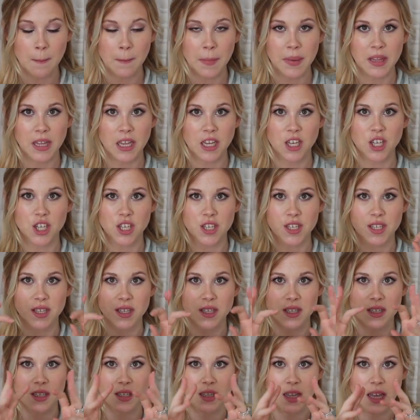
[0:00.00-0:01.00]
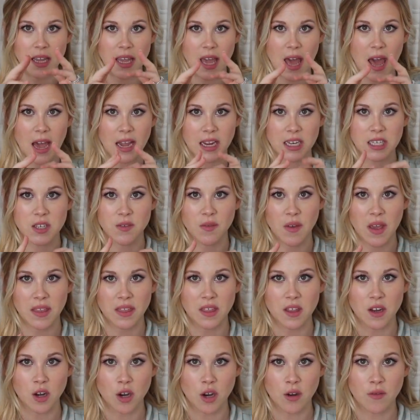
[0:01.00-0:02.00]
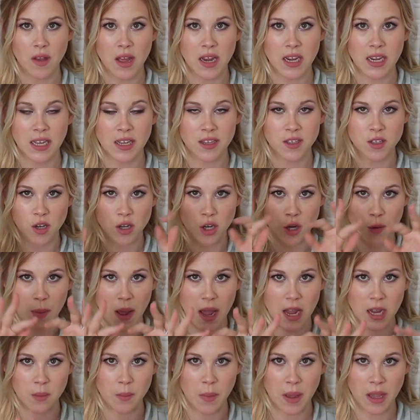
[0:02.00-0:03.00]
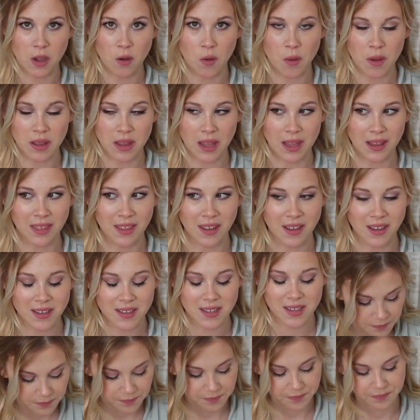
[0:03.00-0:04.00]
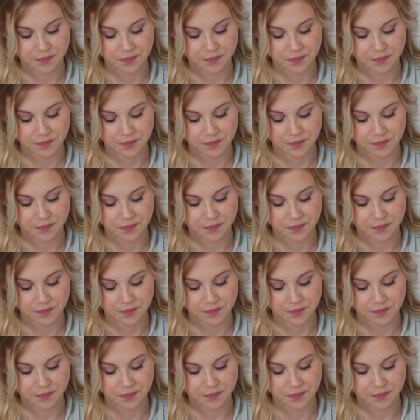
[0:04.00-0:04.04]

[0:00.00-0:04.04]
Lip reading: but they just like activate the nerve endings on your back by going like this.